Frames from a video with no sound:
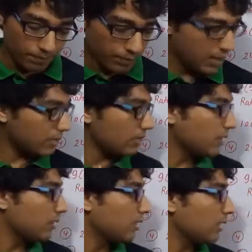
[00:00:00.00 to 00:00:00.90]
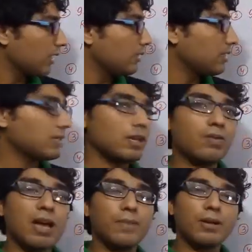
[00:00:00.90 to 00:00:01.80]
but the TCS
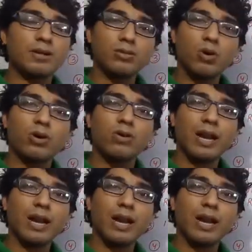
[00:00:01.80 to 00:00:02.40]
requirement is not